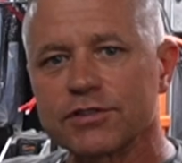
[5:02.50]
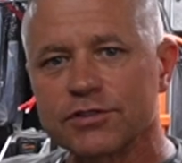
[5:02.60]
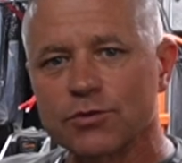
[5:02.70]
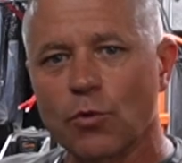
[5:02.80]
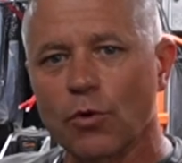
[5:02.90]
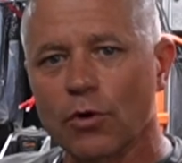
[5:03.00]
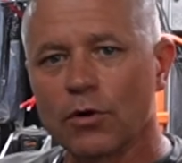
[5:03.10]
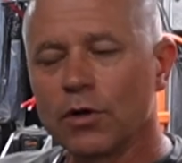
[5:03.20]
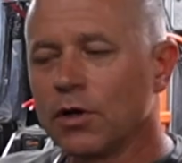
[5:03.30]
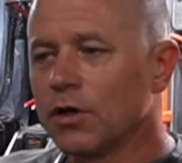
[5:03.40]
disorder,
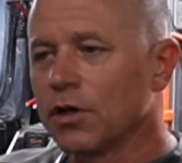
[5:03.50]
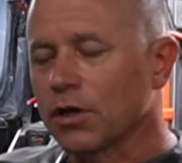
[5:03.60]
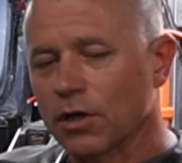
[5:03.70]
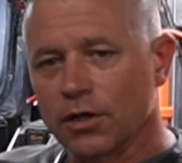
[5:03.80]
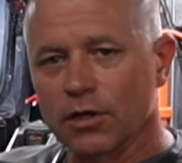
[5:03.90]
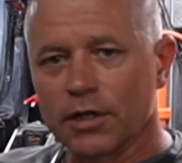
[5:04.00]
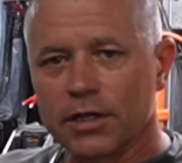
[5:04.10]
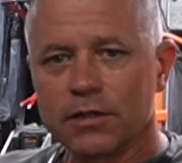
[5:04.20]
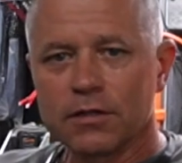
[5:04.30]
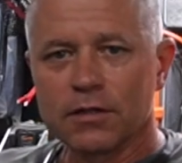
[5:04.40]
clearly.
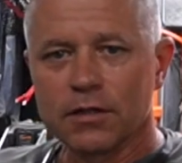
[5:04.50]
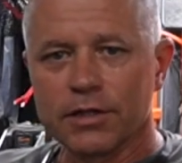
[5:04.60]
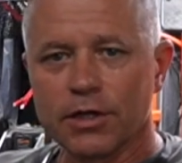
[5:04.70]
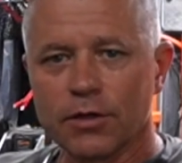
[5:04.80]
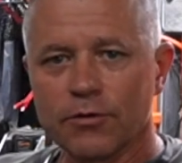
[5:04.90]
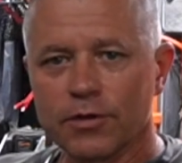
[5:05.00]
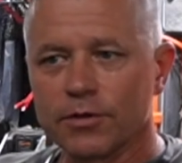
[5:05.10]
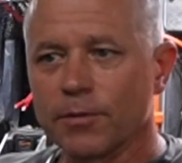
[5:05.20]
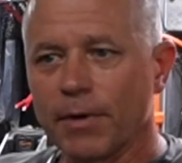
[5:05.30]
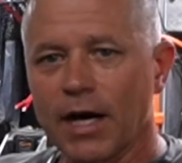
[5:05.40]
You know,
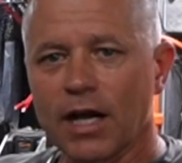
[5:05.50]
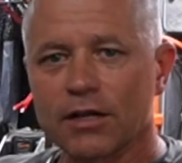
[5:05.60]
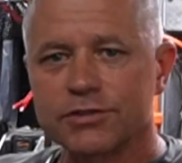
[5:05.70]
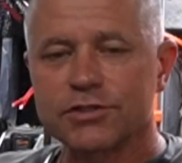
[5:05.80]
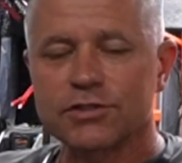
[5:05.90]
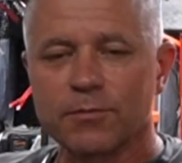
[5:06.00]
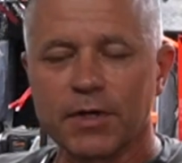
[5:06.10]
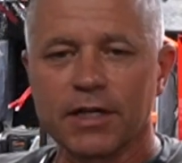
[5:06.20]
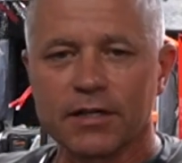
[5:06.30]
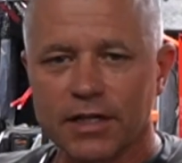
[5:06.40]
the biologist in
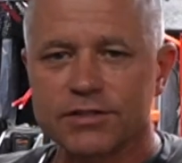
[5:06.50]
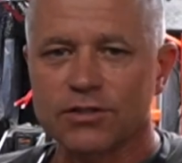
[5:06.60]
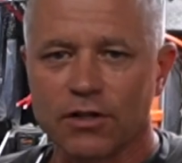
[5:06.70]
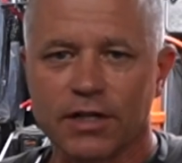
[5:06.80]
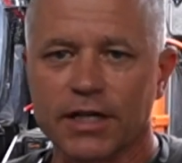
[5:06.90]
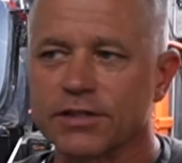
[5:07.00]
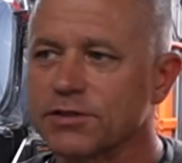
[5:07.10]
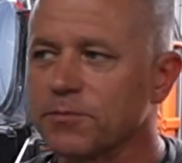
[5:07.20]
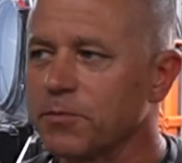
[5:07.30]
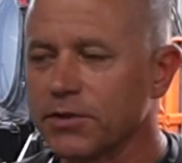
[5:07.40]
me, not
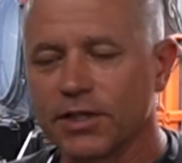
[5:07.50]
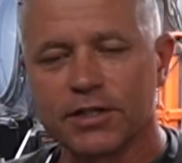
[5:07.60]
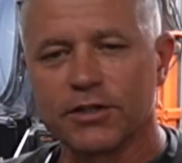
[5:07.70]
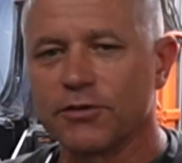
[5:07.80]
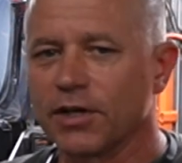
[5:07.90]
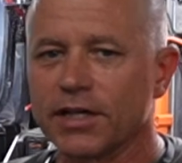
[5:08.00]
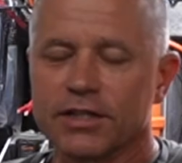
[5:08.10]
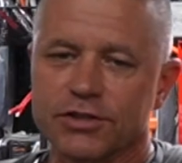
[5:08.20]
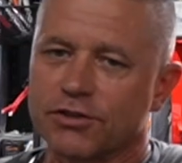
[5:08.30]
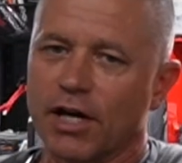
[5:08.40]
sarcasm, but they do. They get
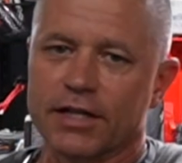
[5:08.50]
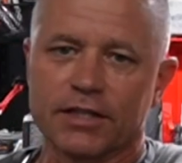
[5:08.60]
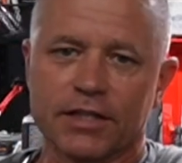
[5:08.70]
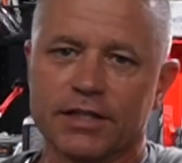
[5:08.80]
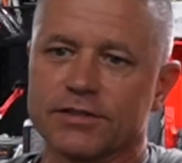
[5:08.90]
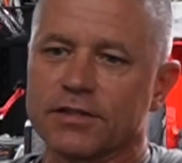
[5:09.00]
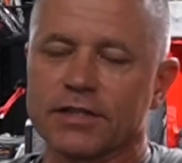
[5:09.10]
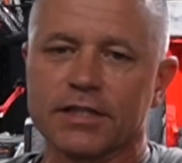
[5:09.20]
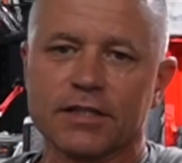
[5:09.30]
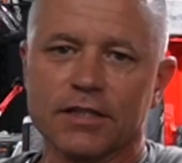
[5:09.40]
distracted
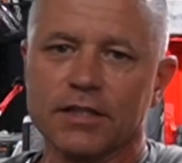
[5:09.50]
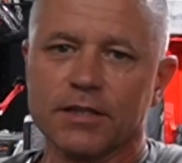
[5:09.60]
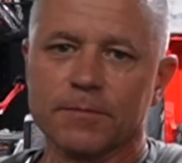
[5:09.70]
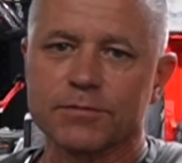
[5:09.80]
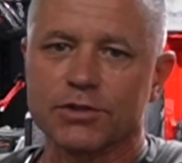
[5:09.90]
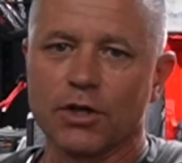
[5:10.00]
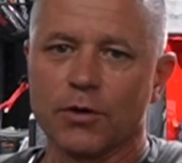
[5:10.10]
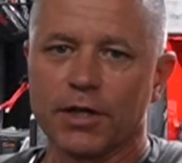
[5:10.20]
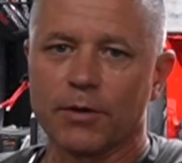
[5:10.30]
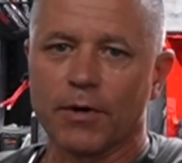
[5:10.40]
easily. So
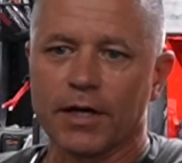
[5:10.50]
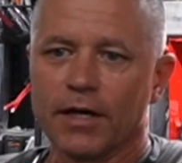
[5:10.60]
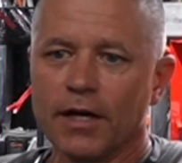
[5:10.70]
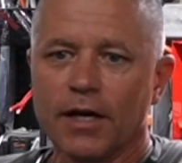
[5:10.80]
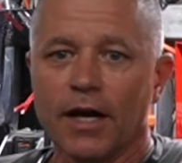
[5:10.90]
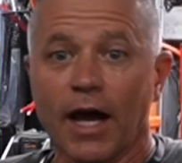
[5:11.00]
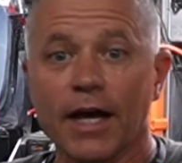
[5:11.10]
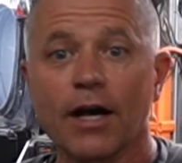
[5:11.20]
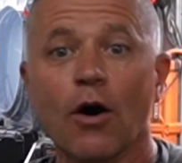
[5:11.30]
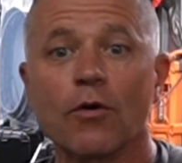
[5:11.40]
anyway,
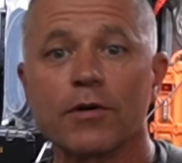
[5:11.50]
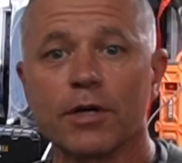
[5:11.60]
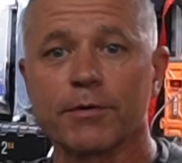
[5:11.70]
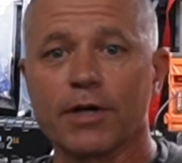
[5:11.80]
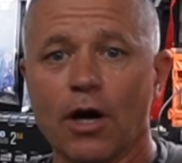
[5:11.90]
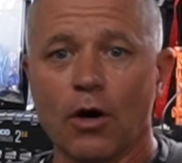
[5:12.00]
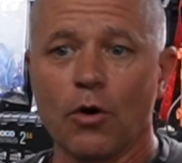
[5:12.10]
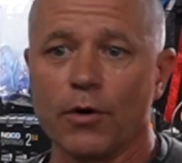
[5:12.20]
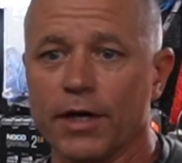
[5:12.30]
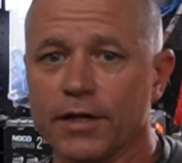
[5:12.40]
hang on. Here we
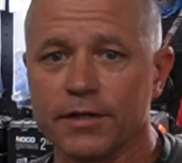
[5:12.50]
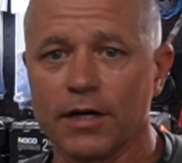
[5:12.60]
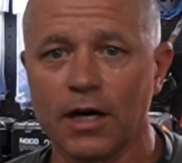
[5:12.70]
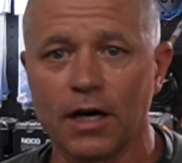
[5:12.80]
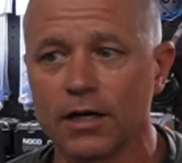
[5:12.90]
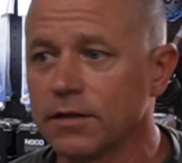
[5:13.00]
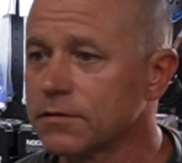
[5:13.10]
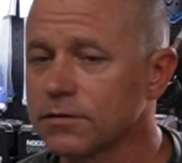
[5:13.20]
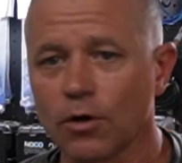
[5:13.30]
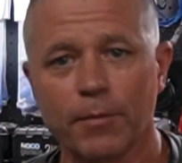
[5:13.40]
go, and
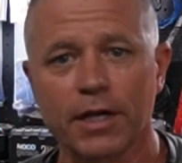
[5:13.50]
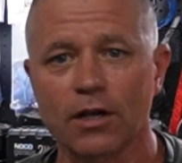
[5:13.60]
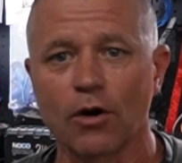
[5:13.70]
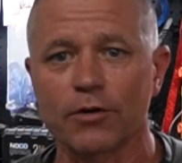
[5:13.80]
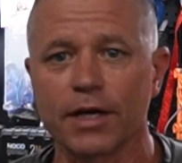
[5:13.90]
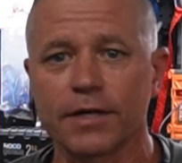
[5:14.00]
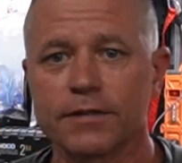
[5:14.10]
going to be a long day.